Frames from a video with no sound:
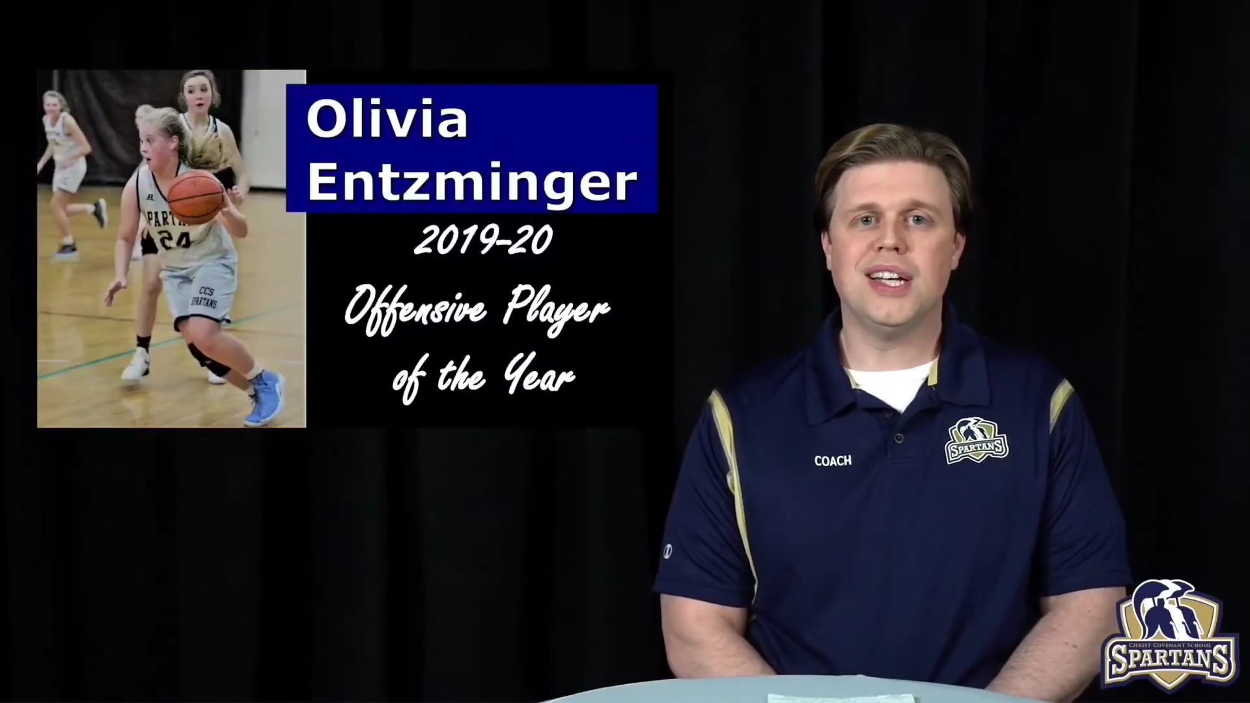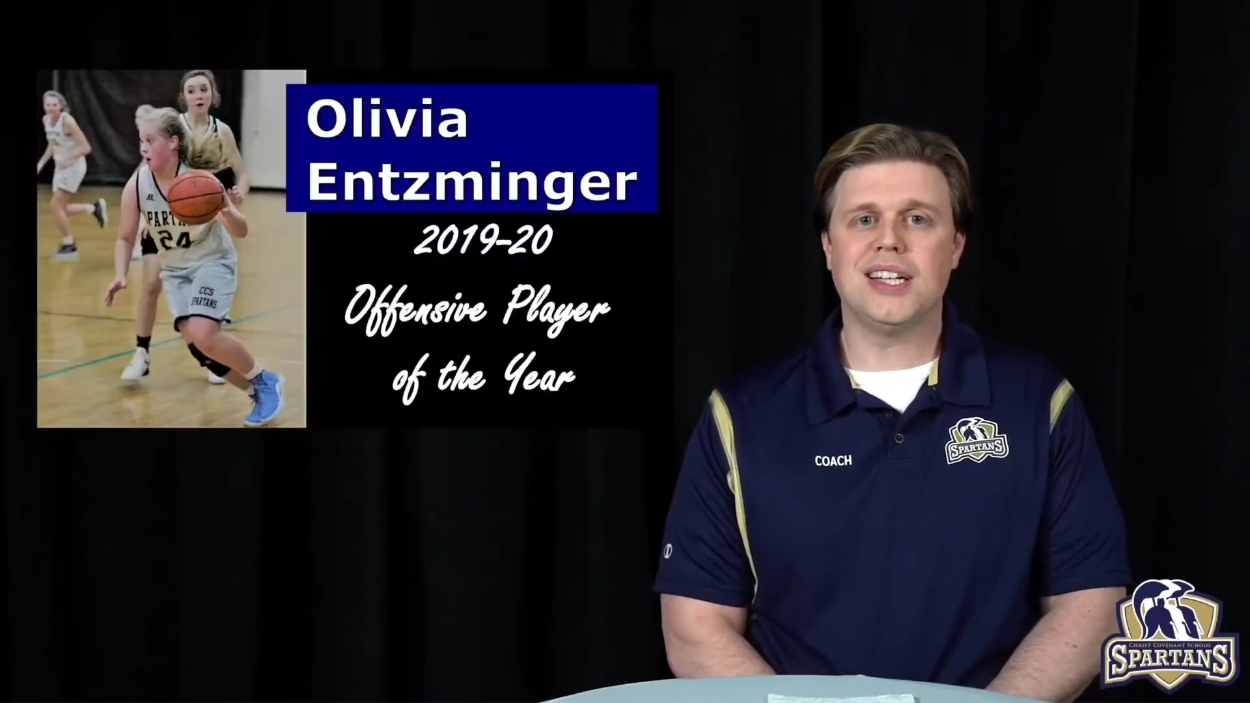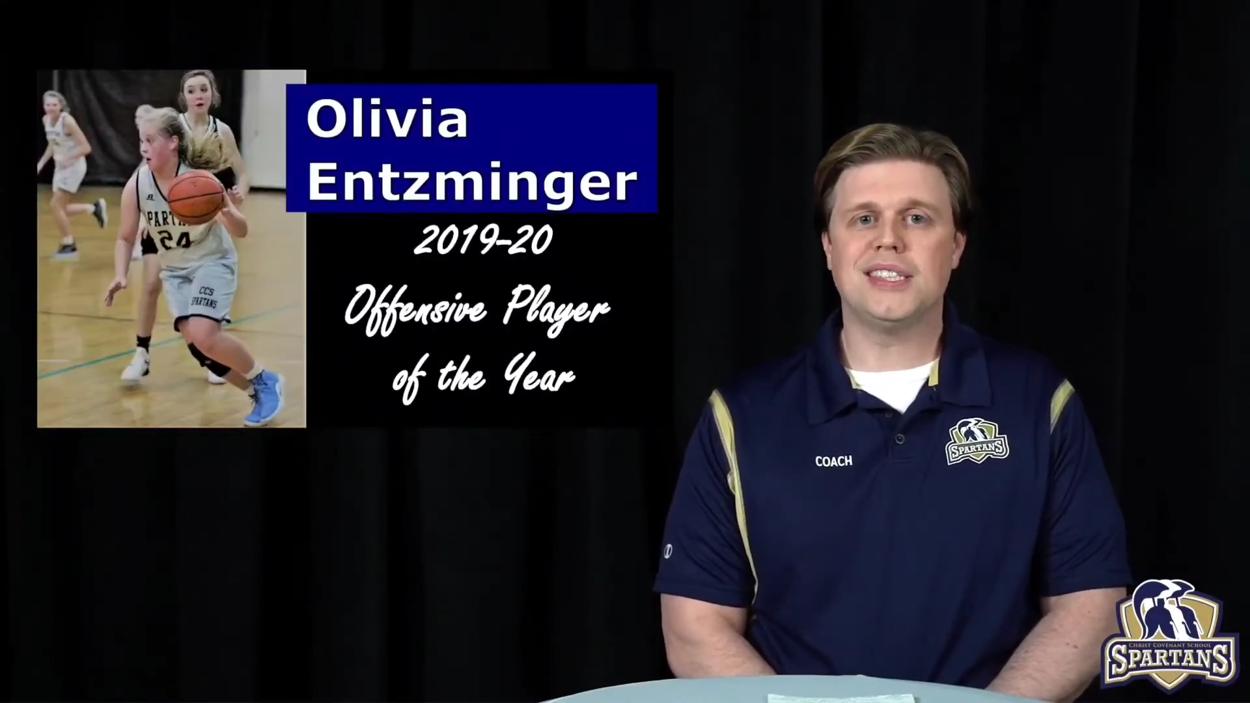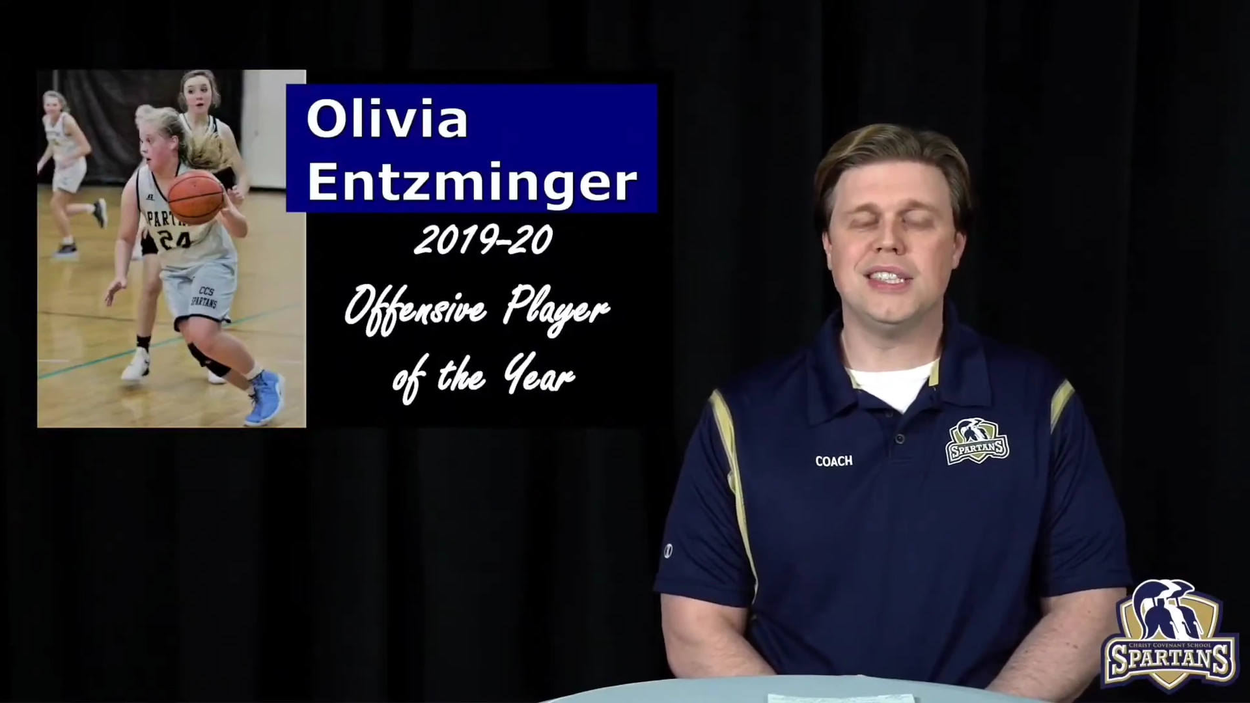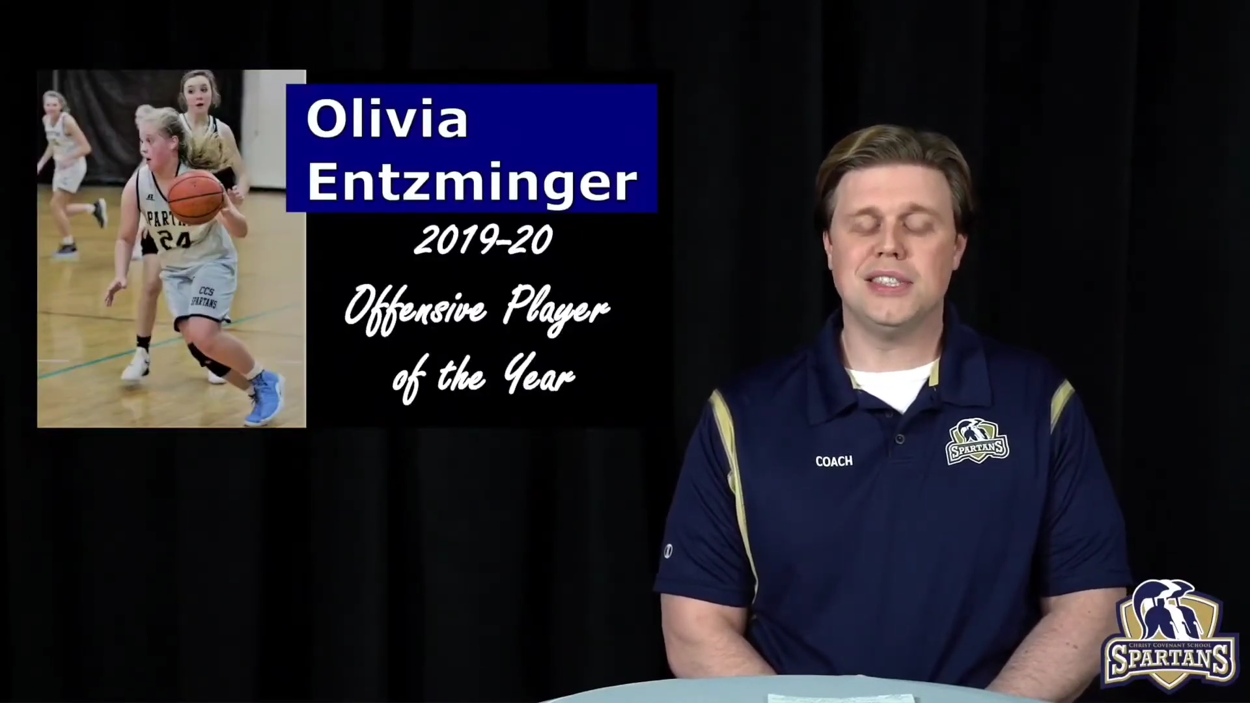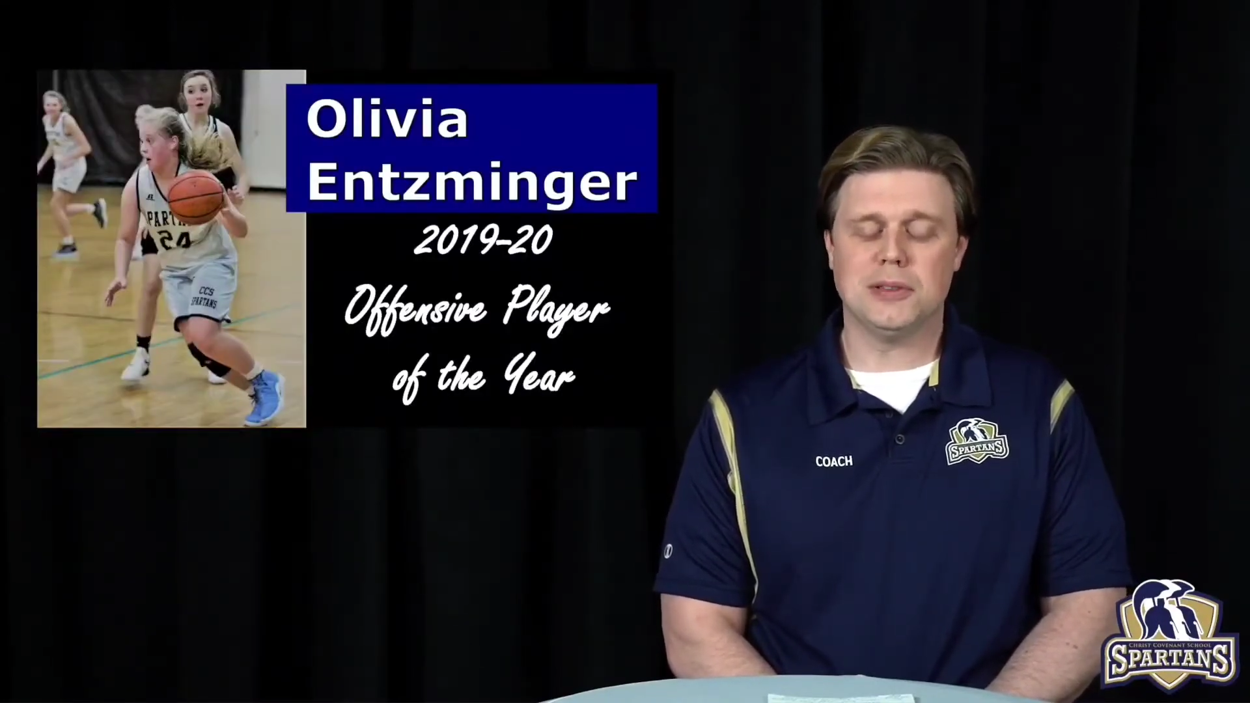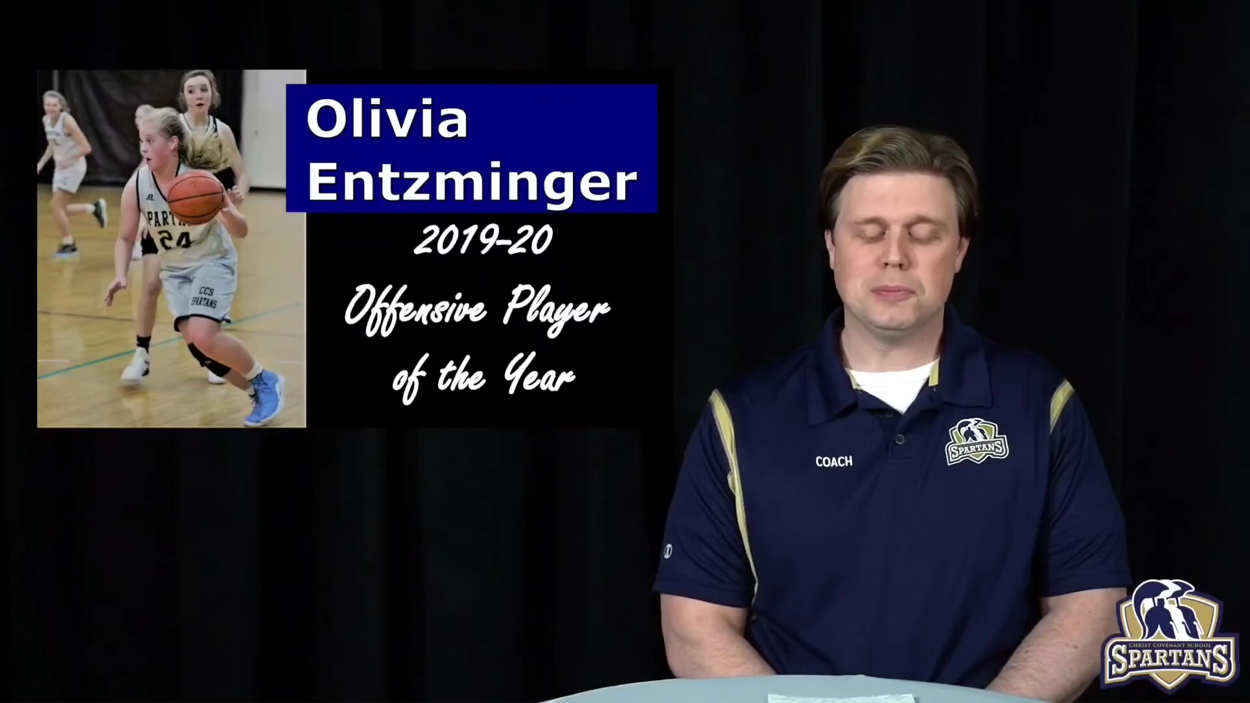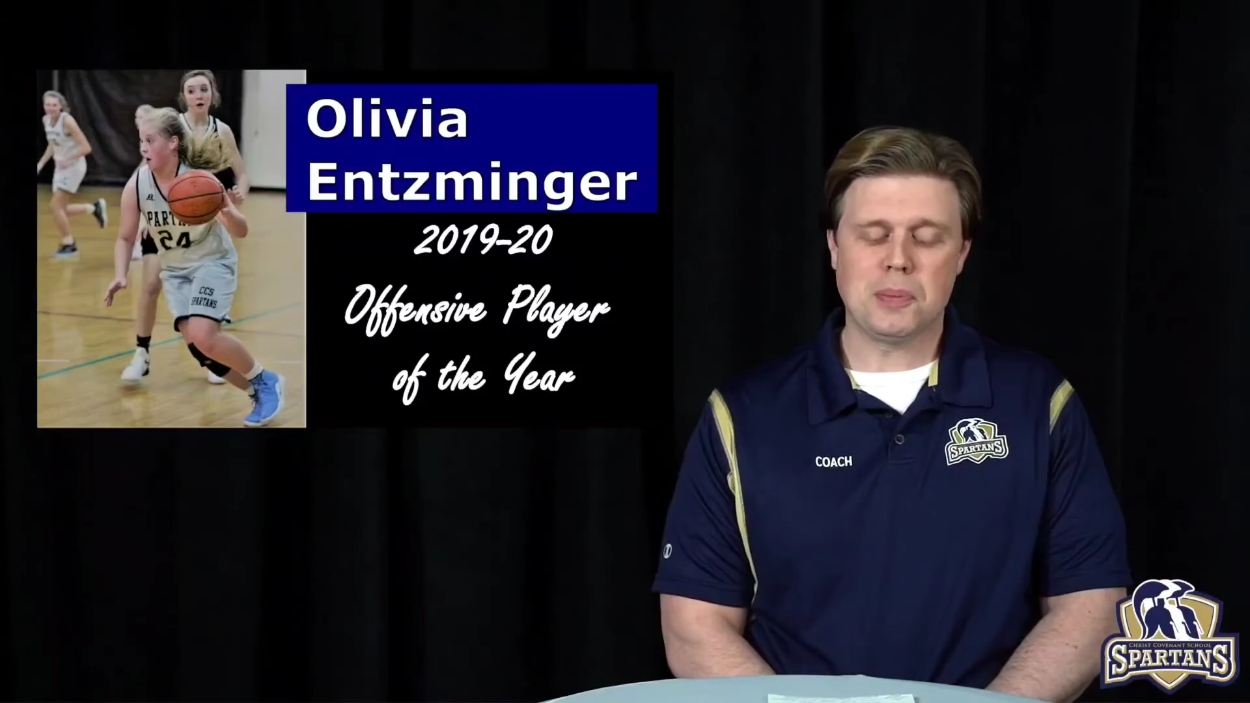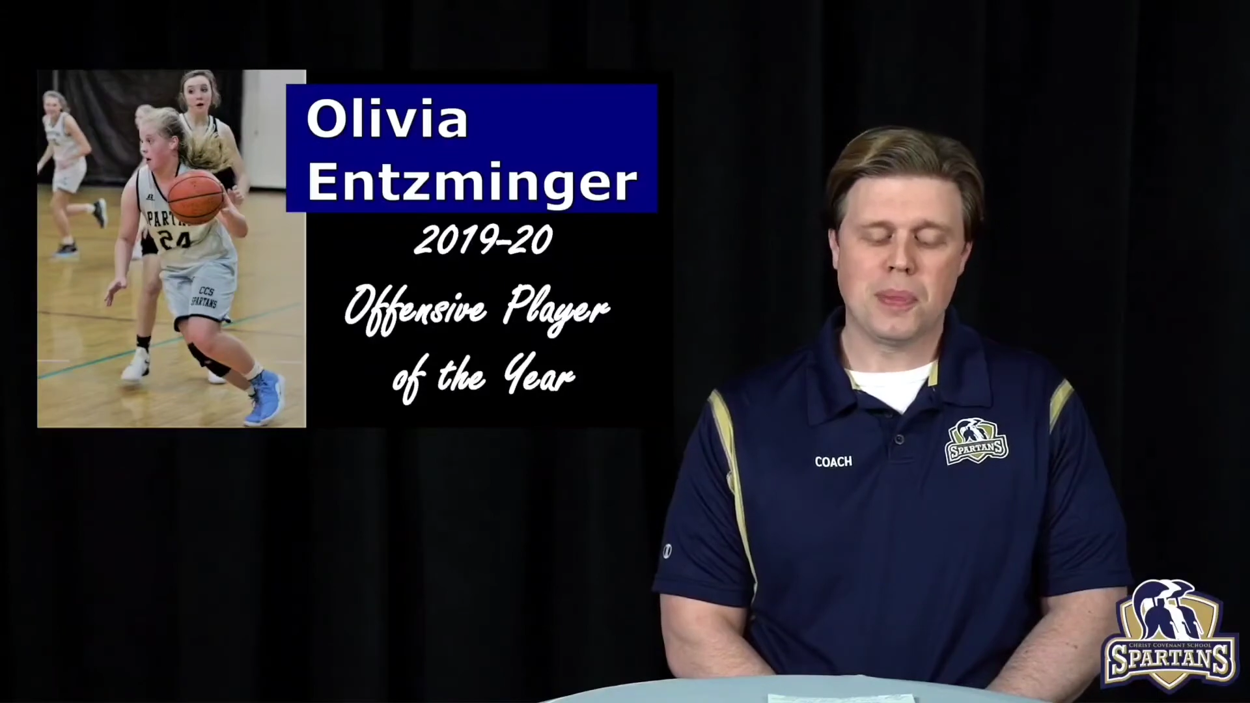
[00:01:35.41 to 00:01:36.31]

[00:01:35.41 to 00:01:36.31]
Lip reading: next season.